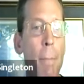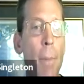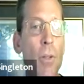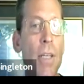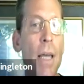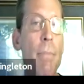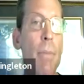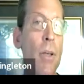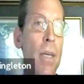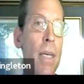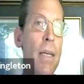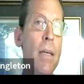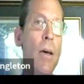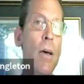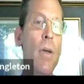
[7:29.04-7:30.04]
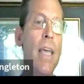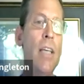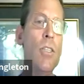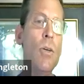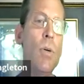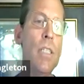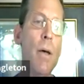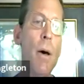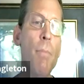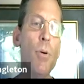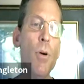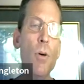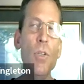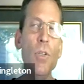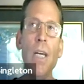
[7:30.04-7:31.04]
Multi-billion. Okay, so it's
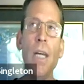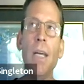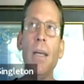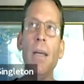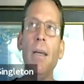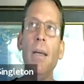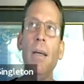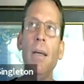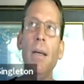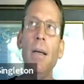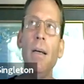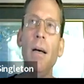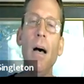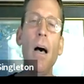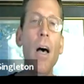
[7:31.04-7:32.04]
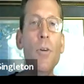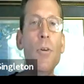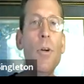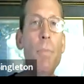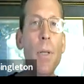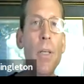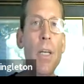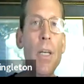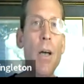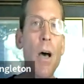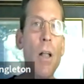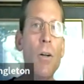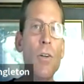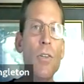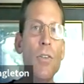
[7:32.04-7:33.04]
approaching one hundred billion
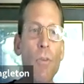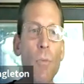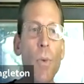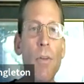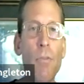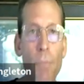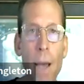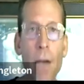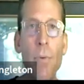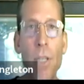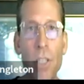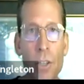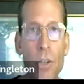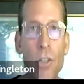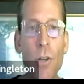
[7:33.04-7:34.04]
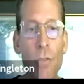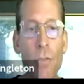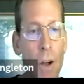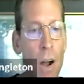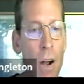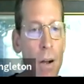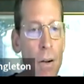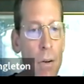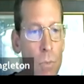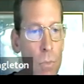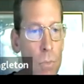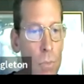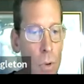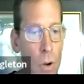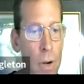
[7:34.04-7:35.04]
dollars from what my research so far,
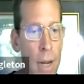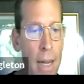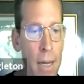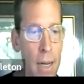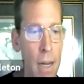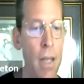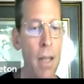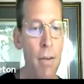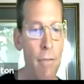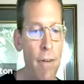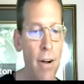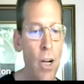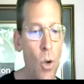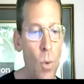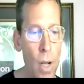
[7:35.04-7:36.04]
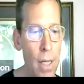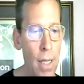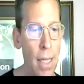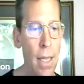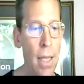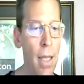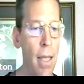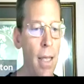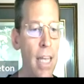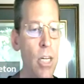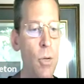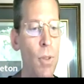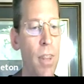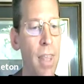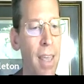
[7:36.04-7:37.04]
all right? Very quickly. And
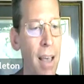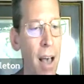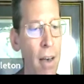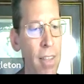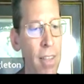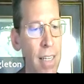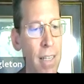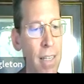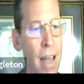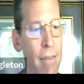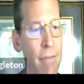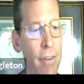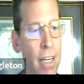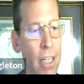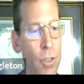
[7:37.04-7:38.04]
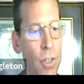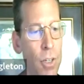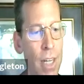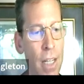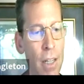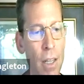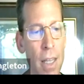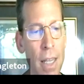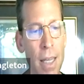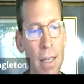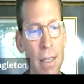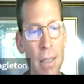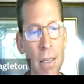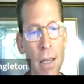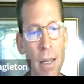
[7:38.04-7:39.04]
you would think, oh, this is not very interesting. Look at
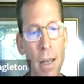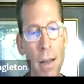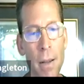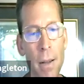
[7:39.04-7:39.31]
this.